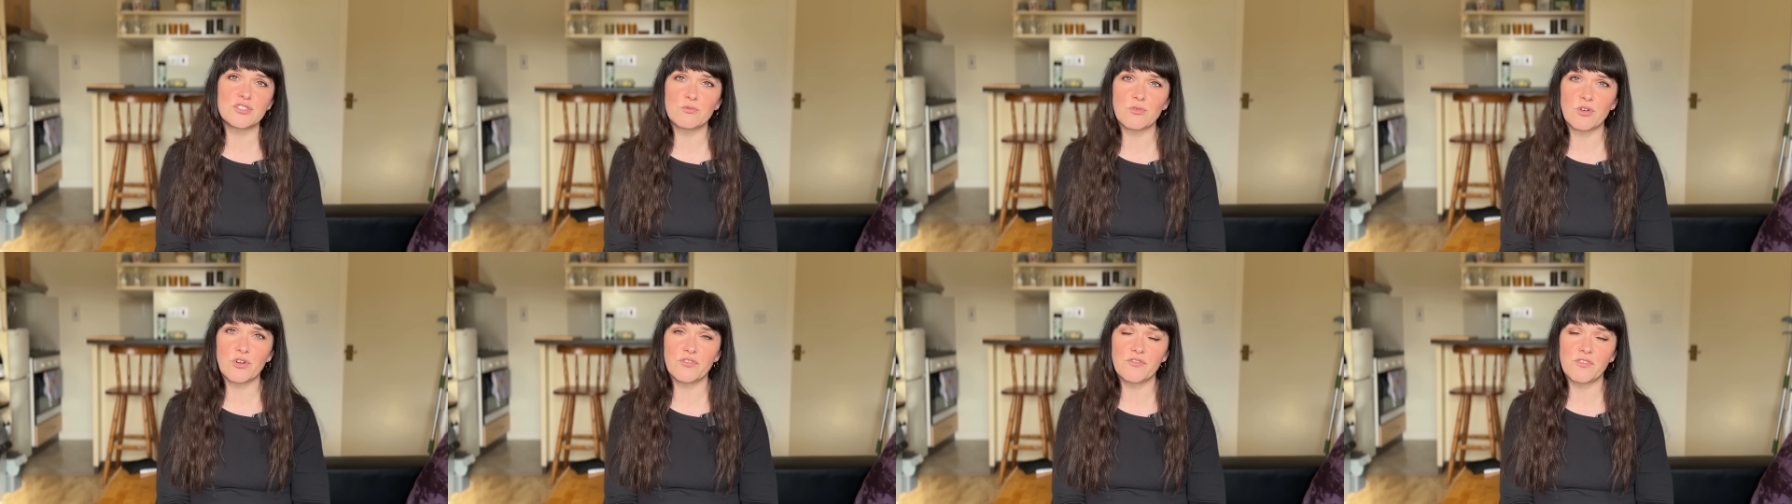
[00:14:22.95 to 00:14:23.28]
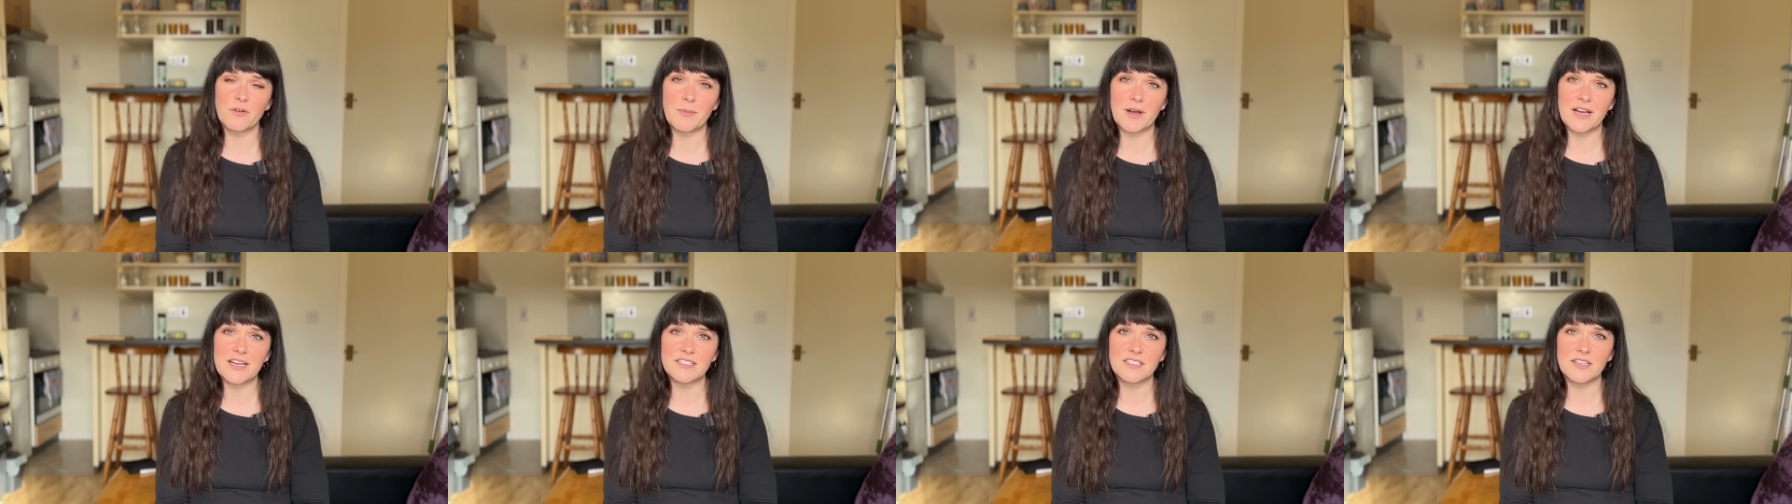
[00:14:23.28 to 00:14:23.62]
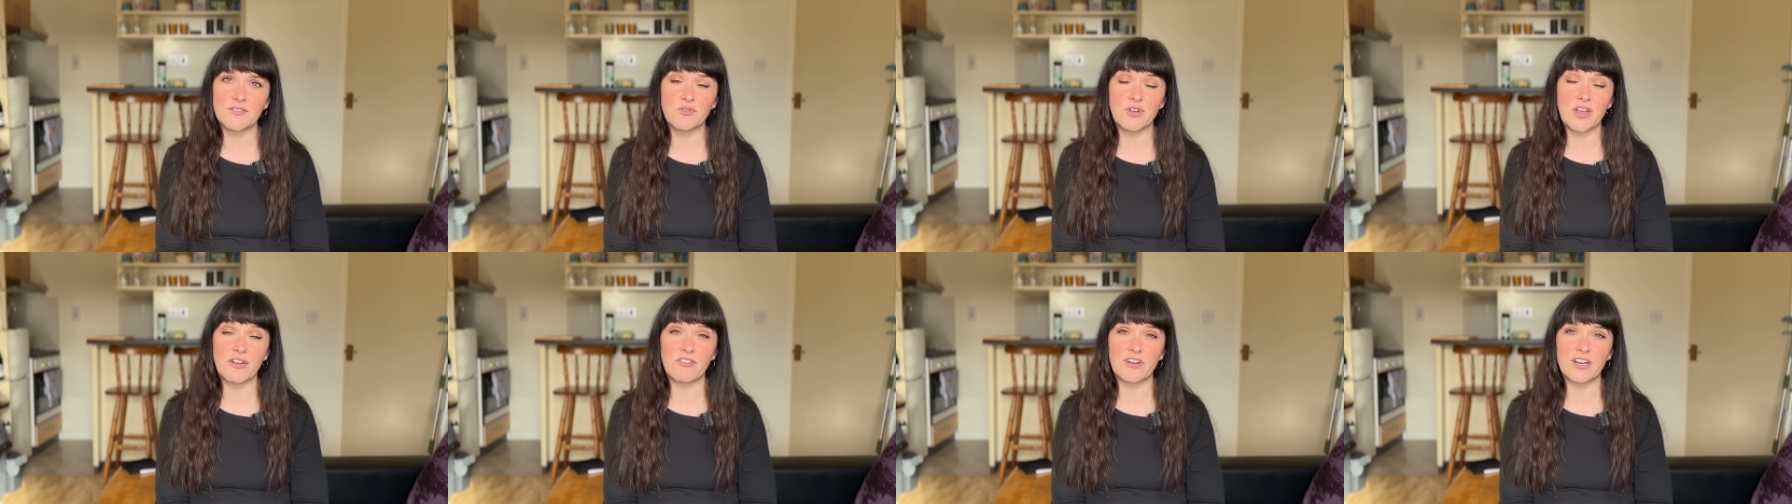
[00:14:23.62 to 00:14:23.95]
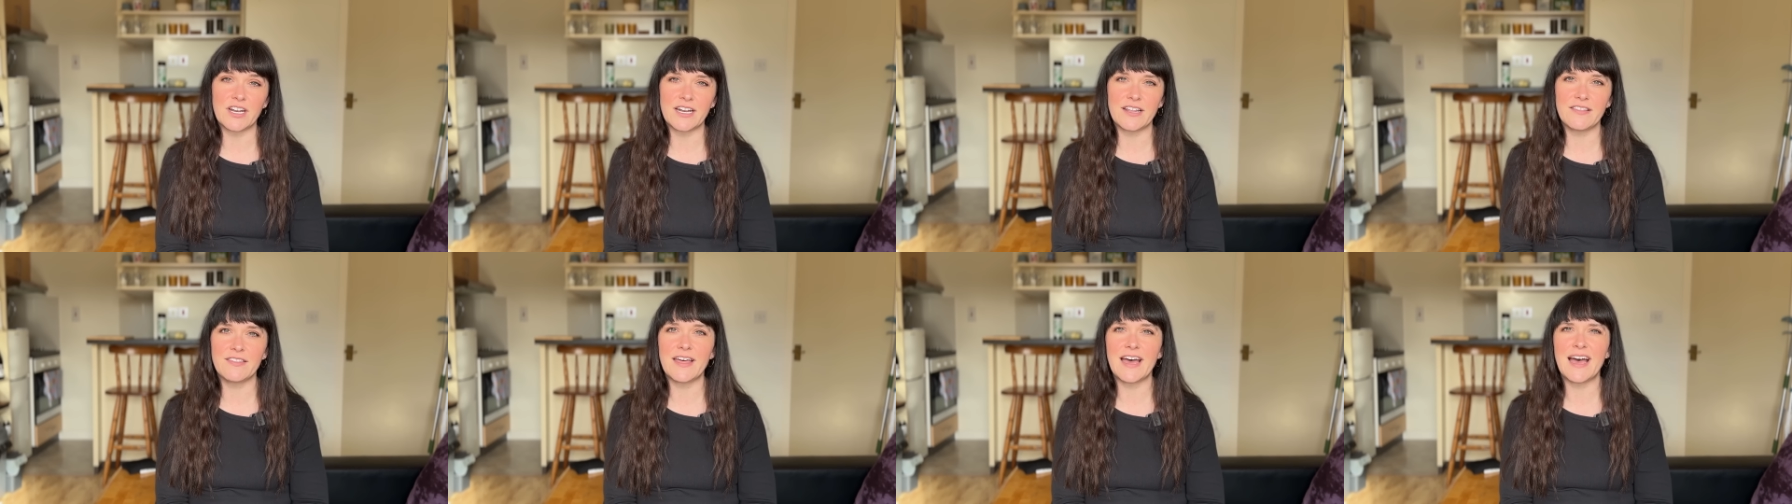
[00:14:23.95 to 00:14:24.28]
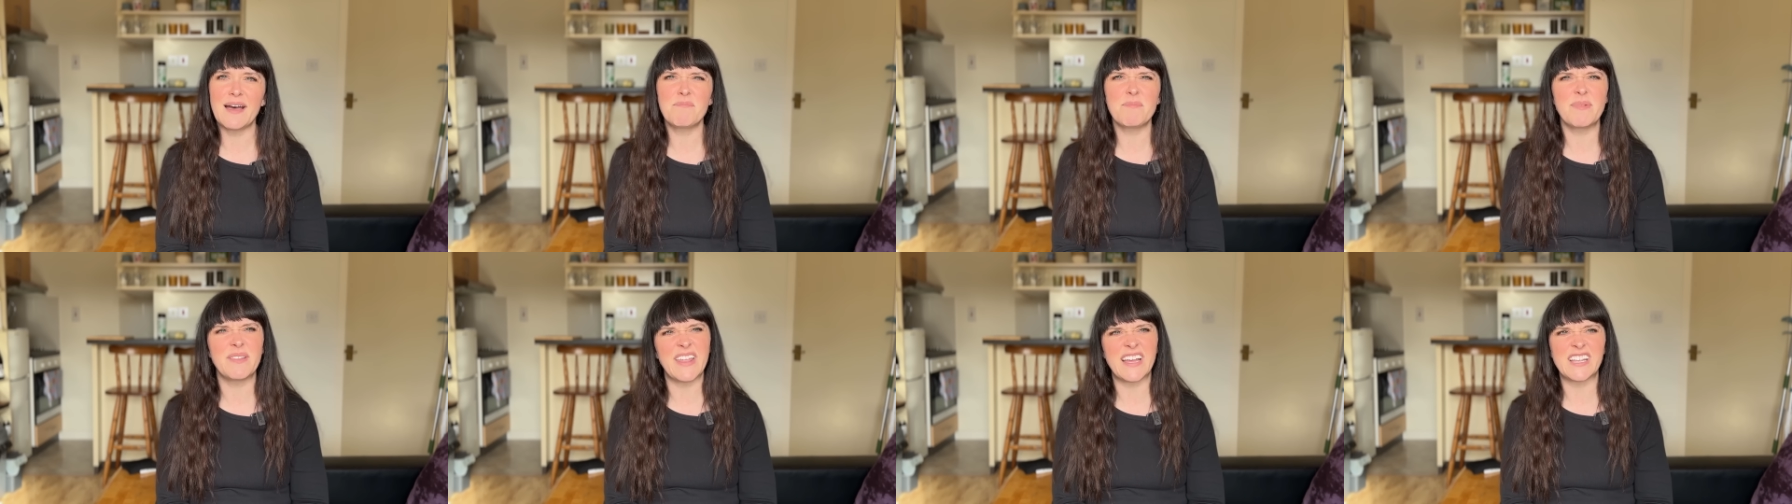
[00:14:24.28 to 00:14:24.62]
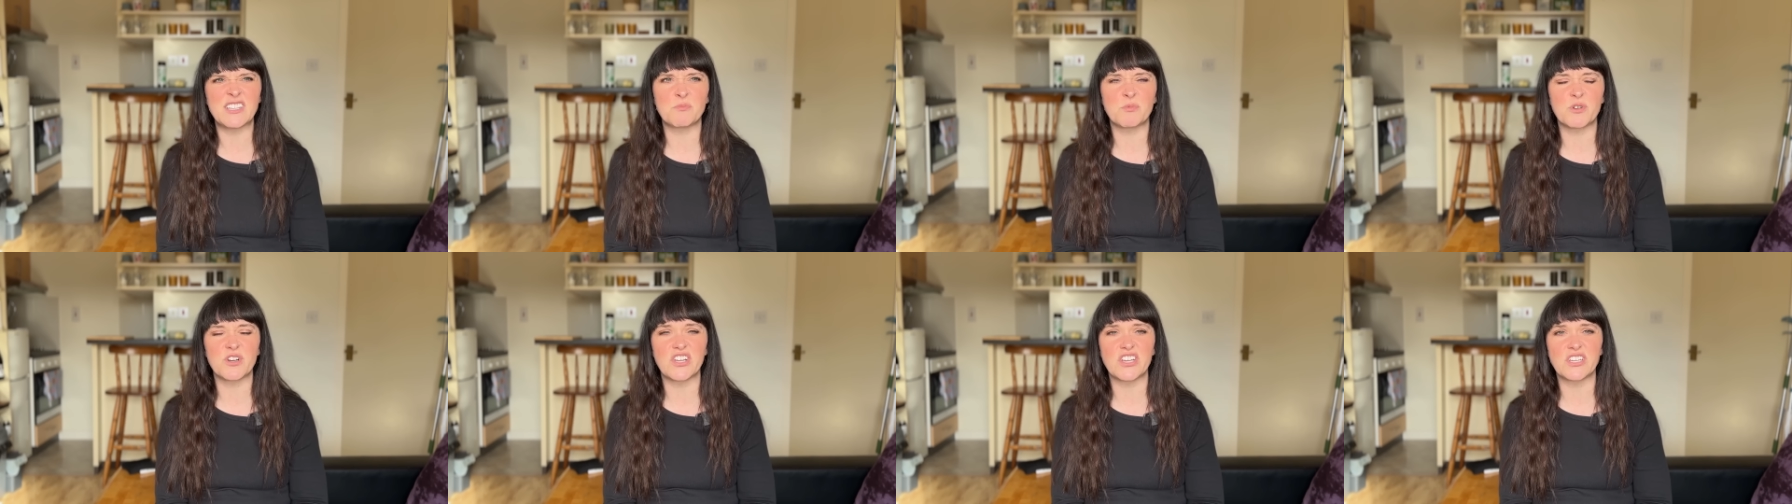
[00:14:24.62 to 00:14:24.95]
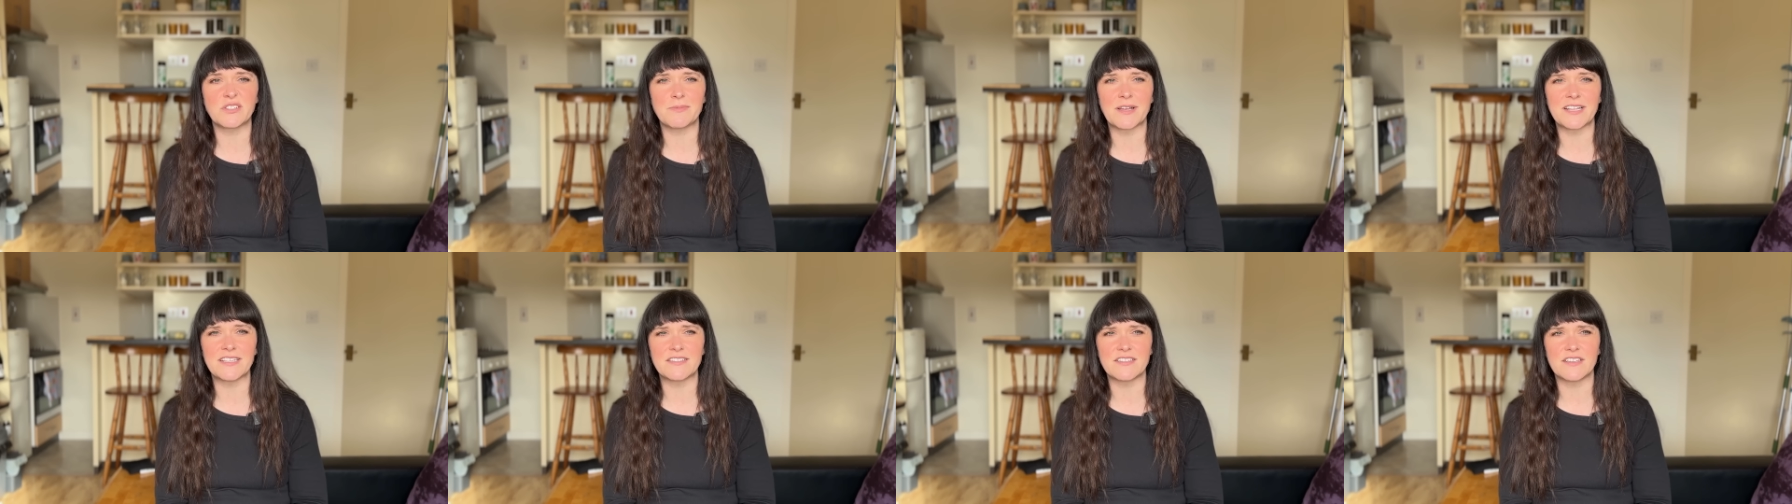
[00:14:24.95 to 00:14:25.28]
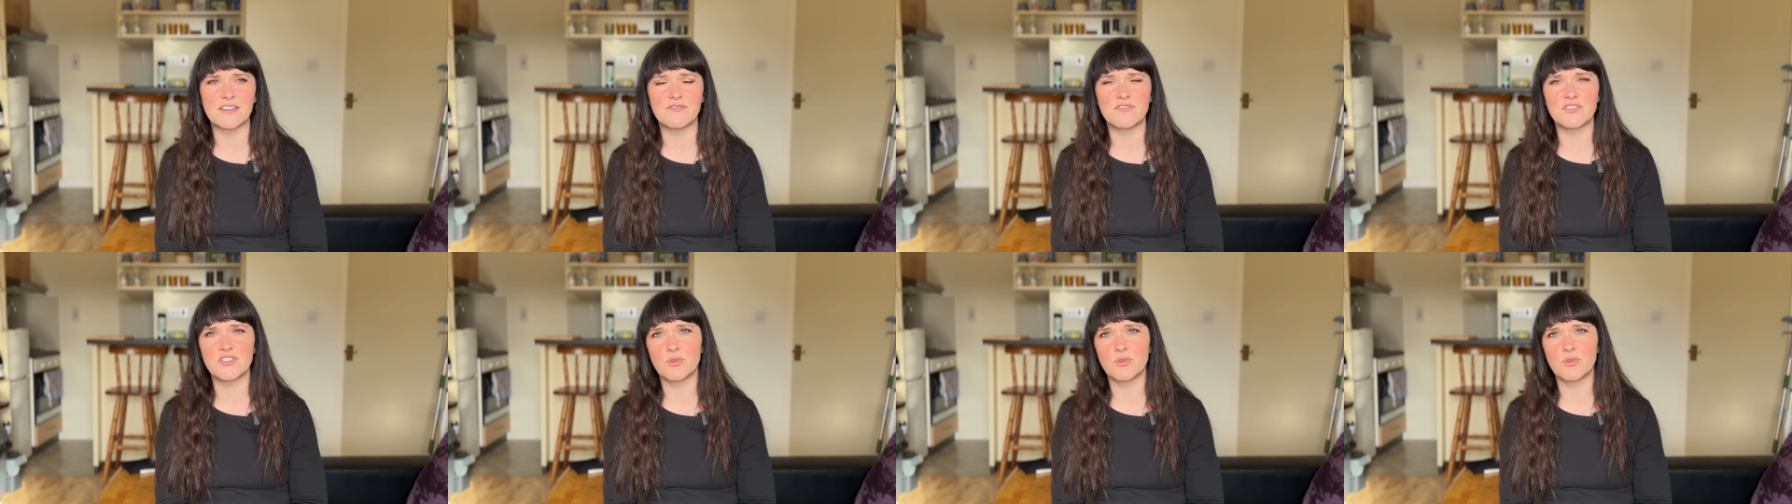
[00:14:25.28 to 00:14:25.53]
the road from us if we ever needed that, but that's pretty expensive.